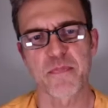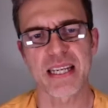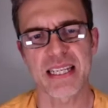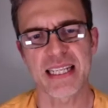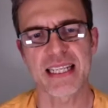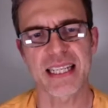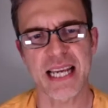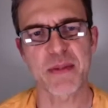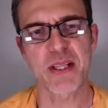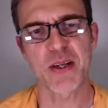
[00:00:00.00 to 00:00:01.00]
It can
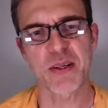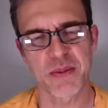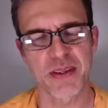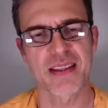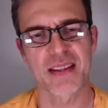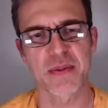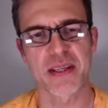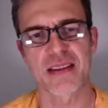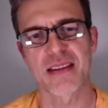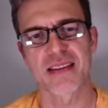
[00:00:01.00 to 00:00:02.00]
come along
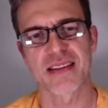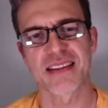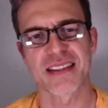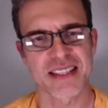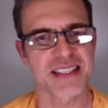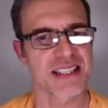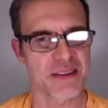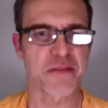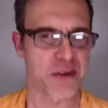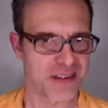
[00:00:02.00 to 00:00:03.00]
with
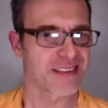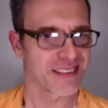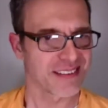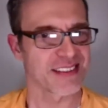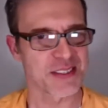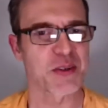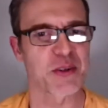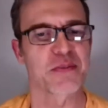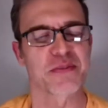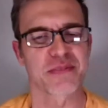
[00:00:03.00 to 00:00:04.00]
different sort
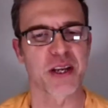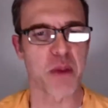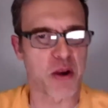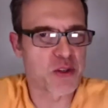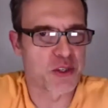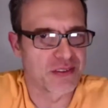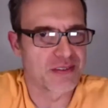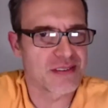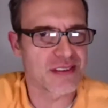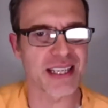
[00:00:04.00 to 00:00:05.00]
of
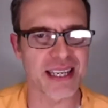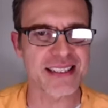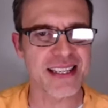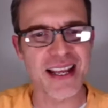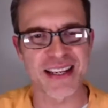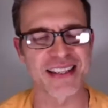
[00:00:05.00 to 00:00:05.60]
emotions, I guess, can't it?